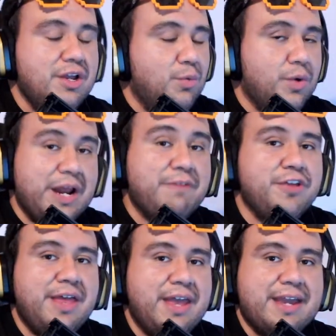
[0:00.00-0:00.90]
whatever
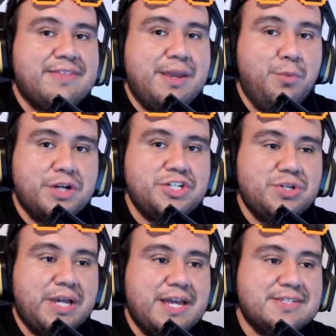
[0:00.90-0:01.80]
the heck they want, you
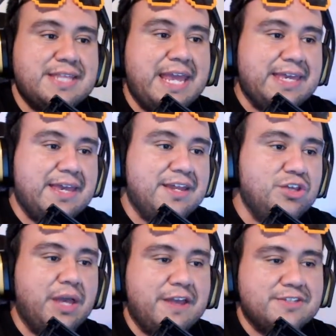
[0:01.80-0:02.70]
guys. They
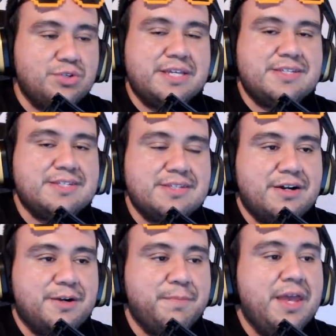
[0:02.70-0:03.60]
can, as you can,
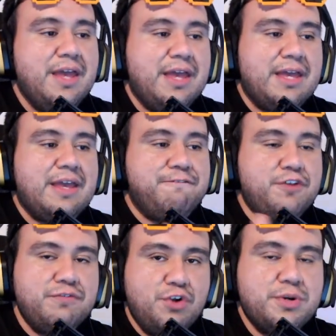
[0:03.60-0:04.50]
if
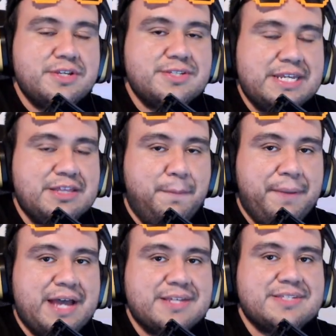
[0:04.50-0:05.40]
you've noticed in the
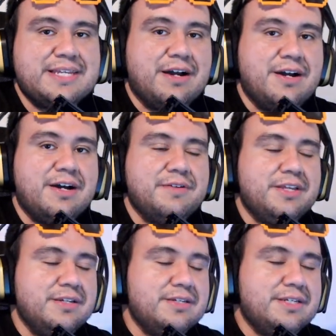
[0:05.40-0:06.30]
past,
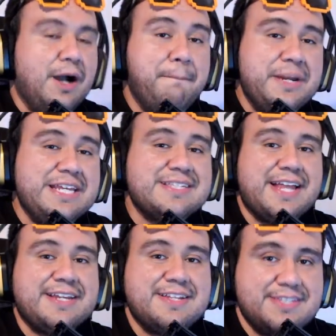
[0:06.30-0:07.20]
companies
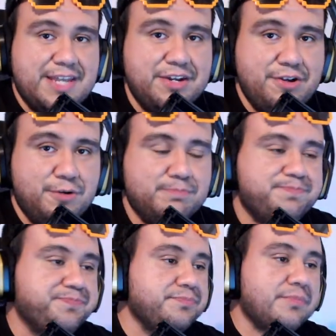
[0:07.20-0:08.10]
like Nintendo
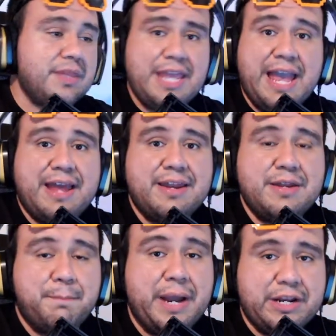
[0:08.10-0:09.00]
and
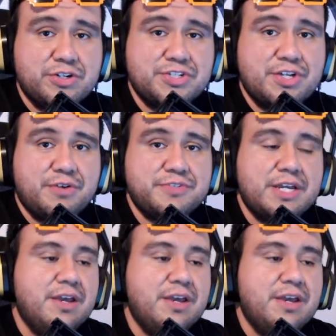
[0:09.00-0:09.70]
Microsoft,